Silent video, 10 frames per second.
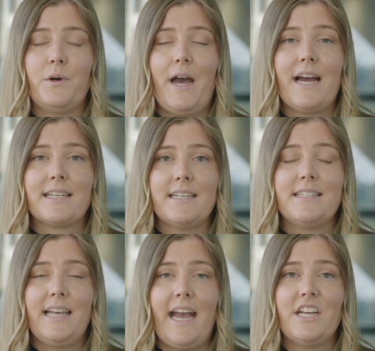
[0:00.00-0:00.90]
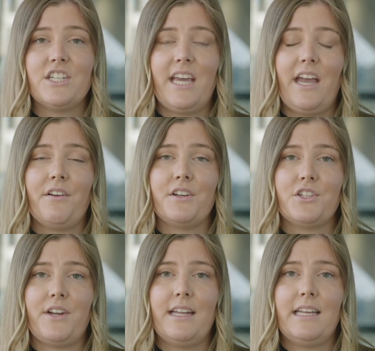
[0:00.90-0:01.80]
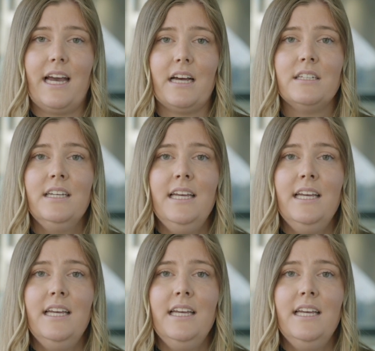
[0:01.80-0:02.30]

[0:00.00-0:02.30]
who are accessing aged care in Australia,